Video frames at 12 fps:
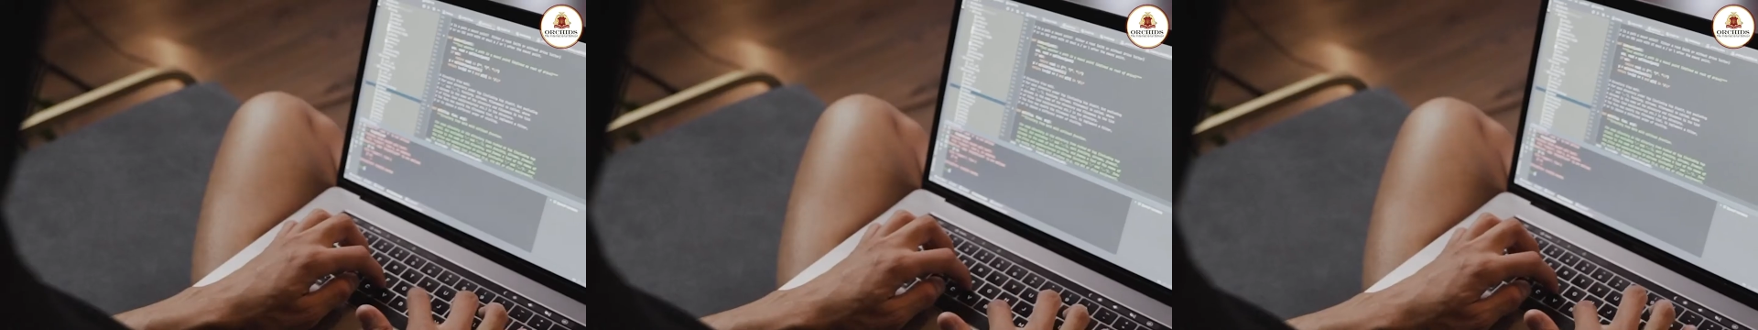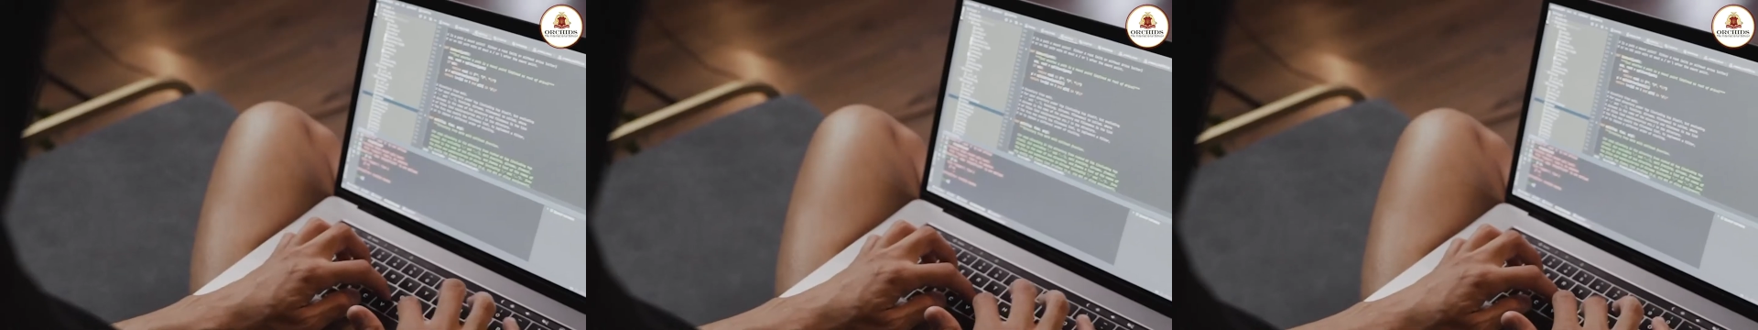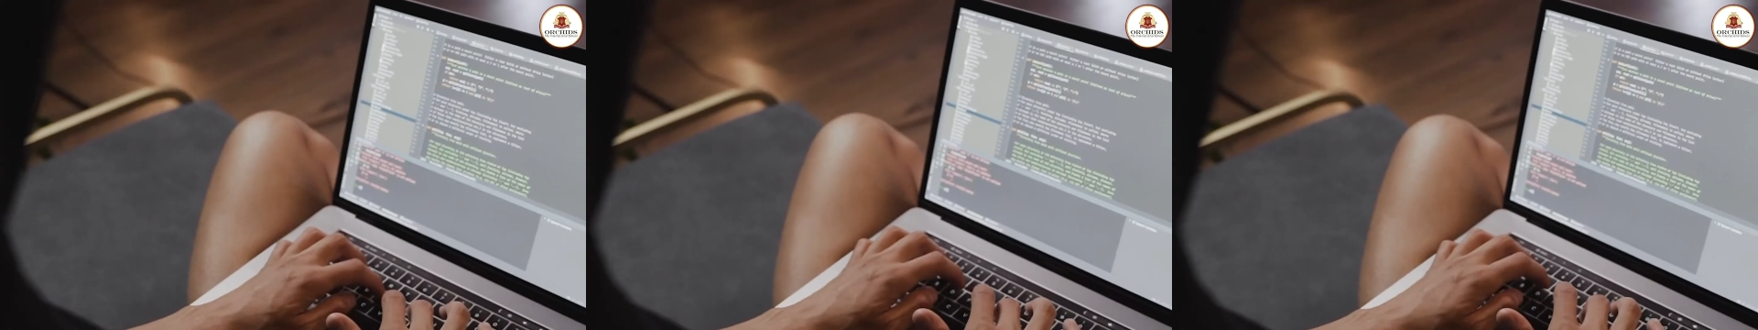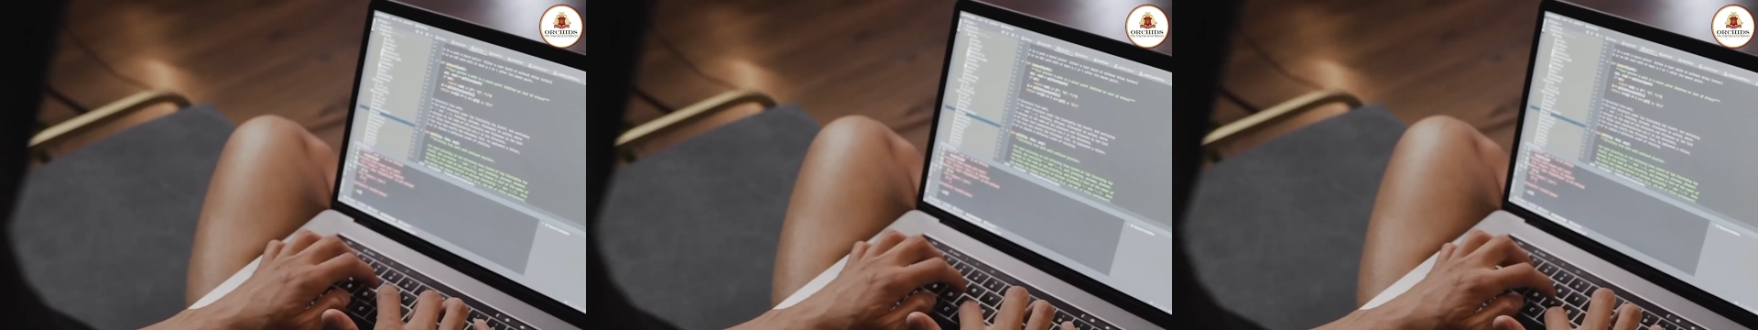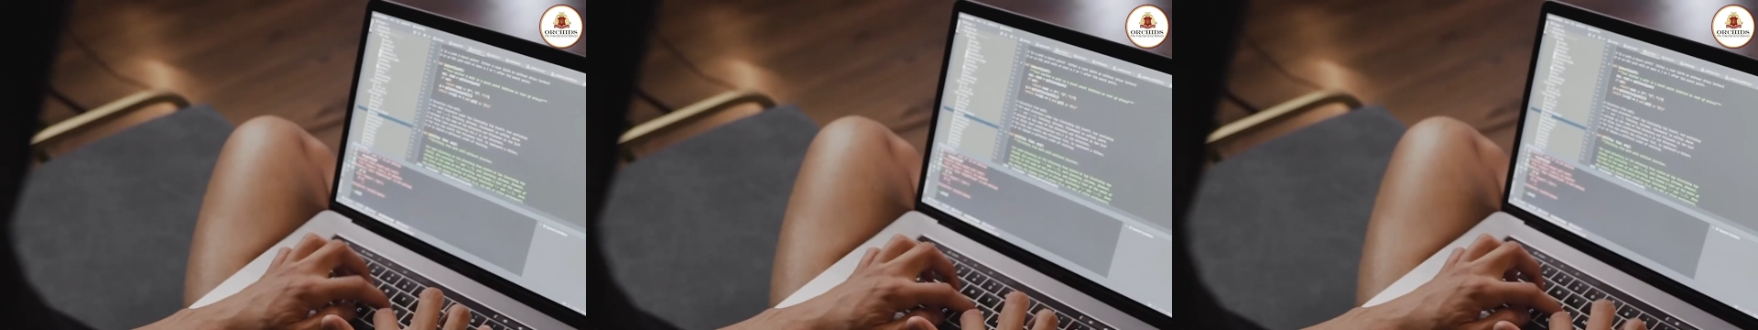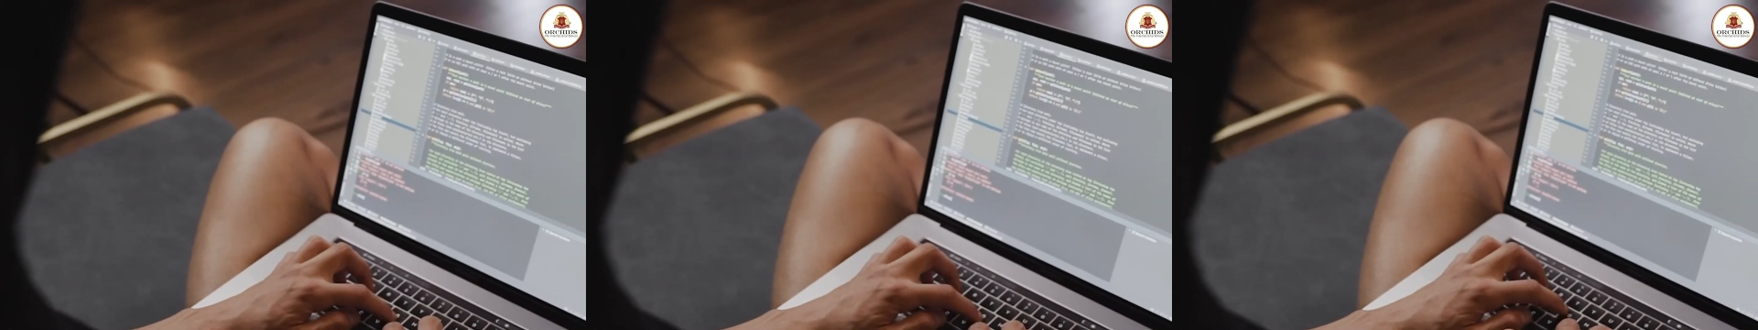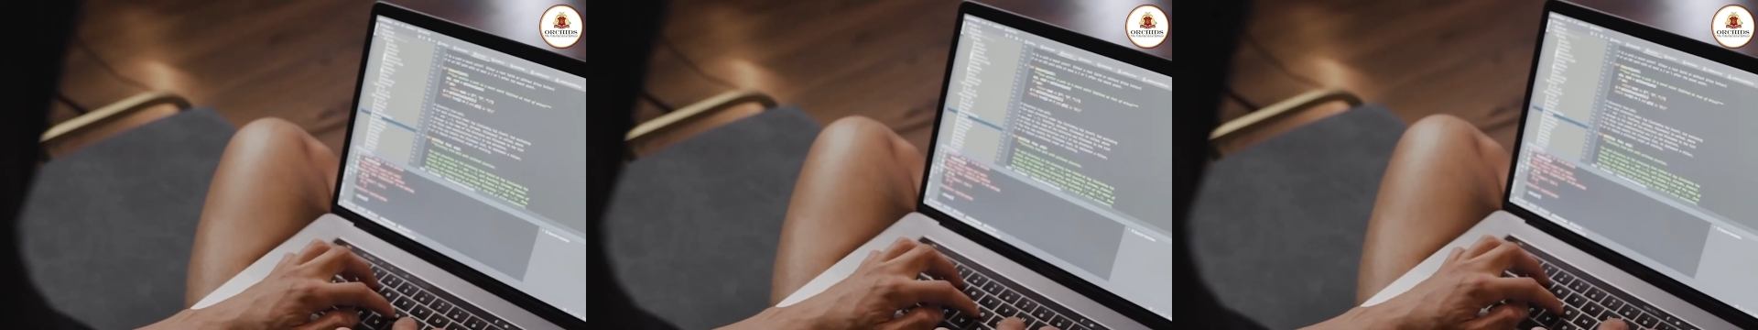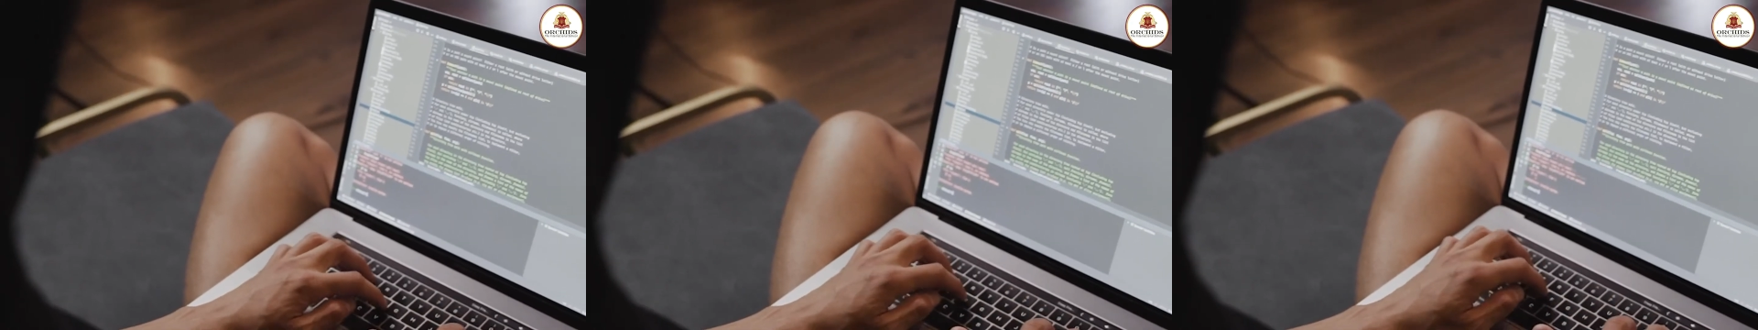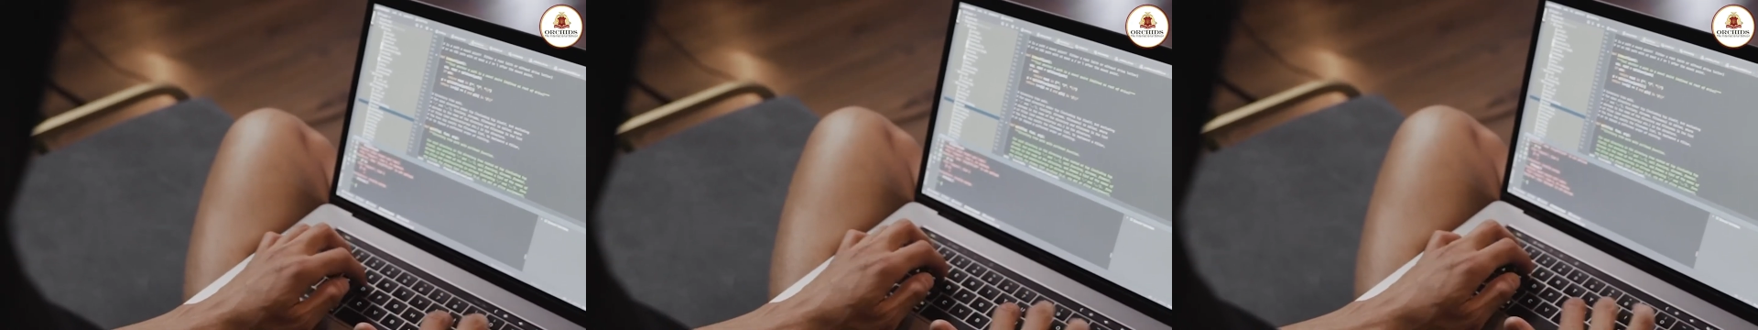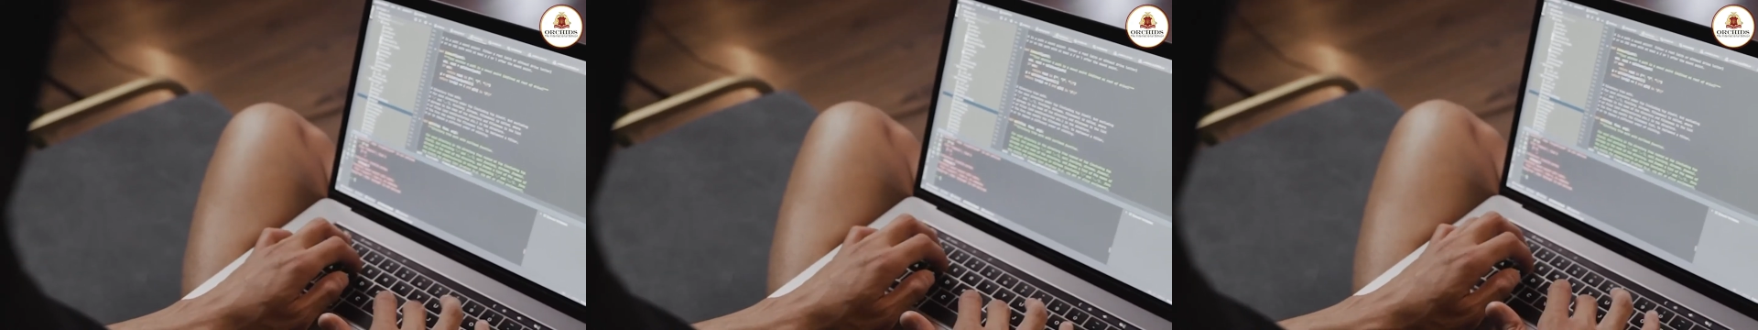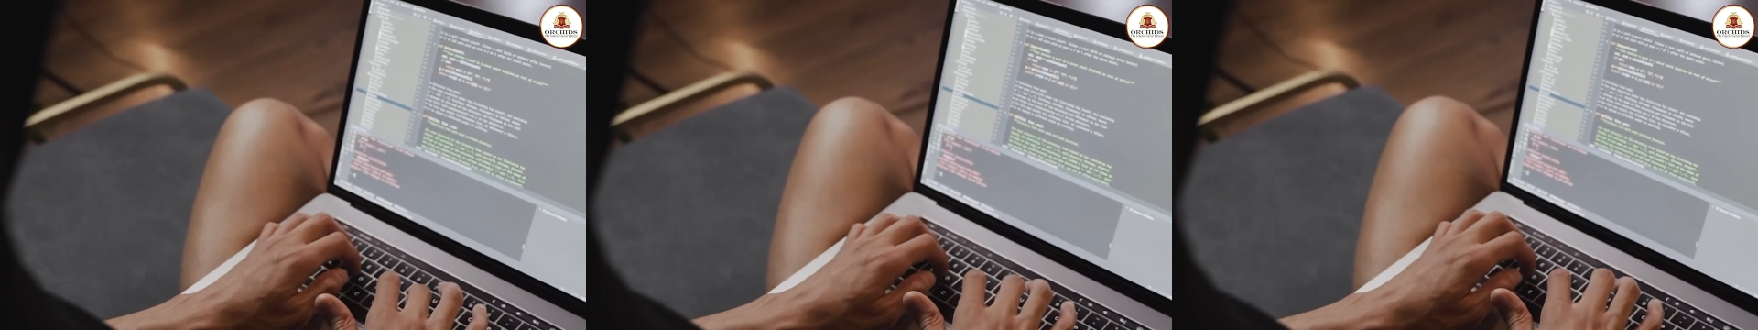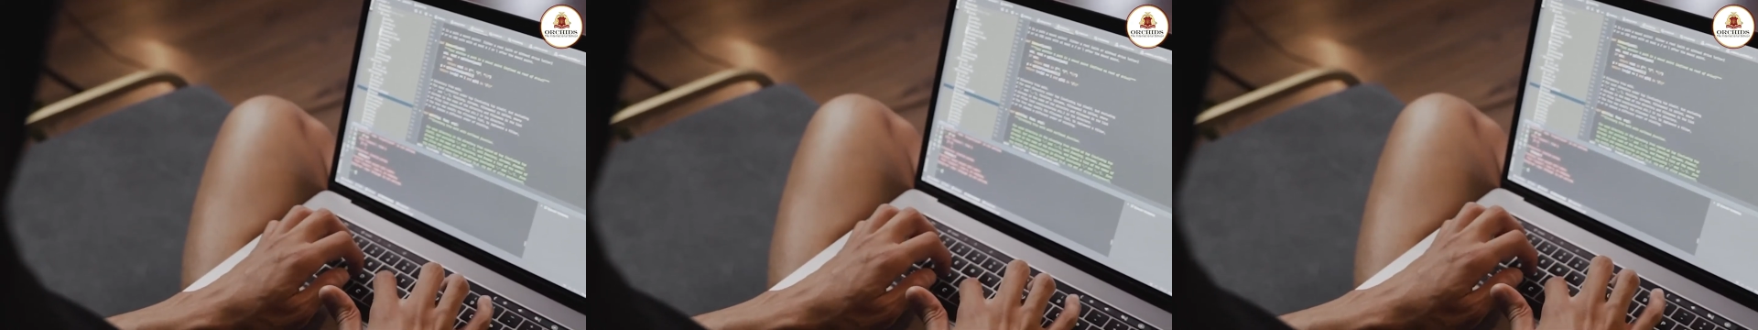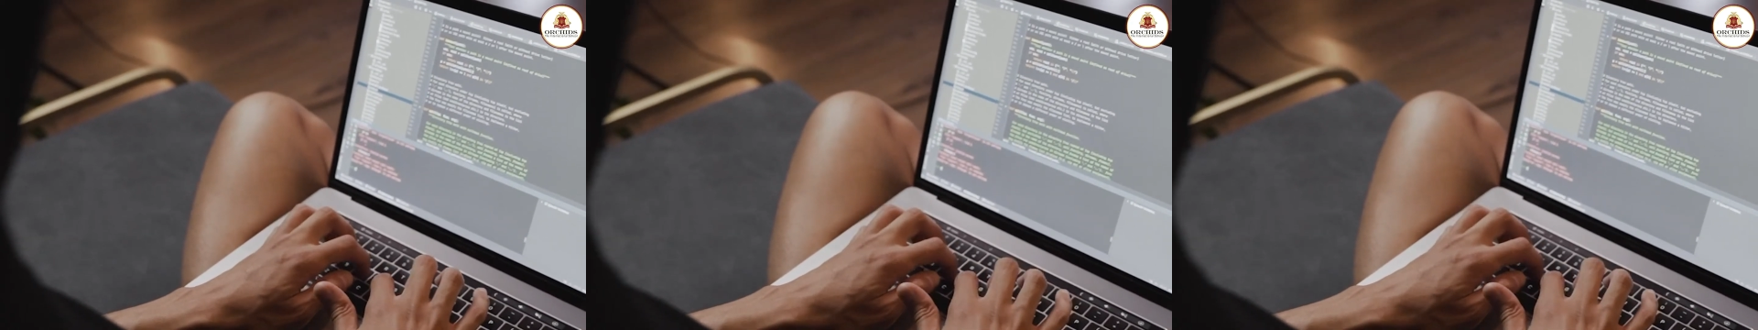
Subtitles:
Nobody's mouth can be seen.